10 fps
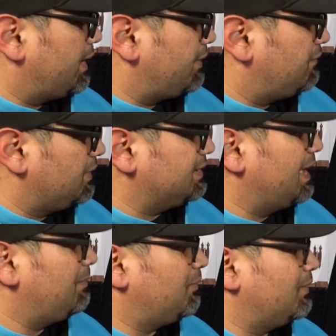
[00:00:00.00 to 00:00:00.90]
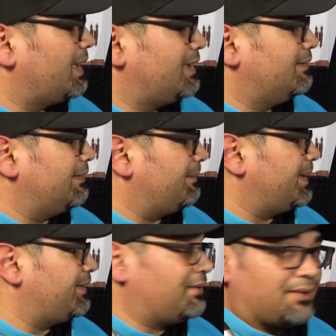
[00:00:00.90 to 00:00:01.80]
Like, for example, and I
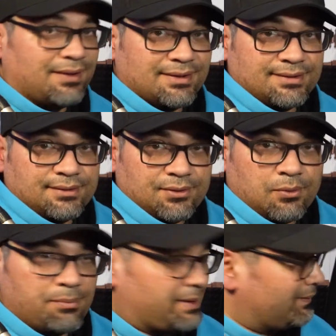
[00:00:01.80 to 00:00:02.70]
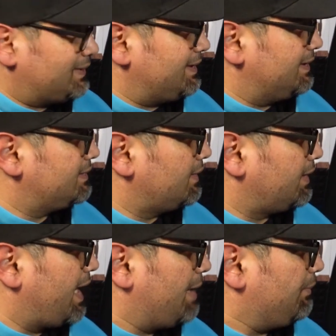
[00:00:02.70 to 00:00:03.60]
mean, this, you won't be able to see this on the
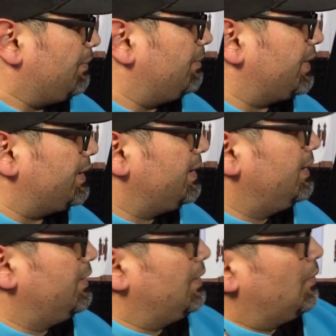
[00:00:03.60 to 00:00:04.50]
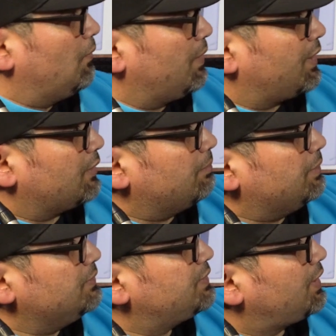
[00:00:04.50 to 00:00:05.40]
camera, but where her
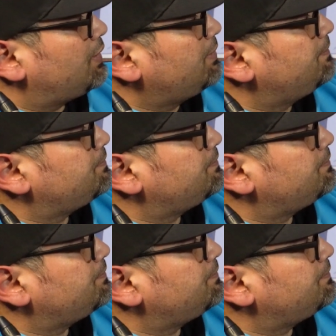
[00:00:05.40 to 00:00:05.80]
boots are,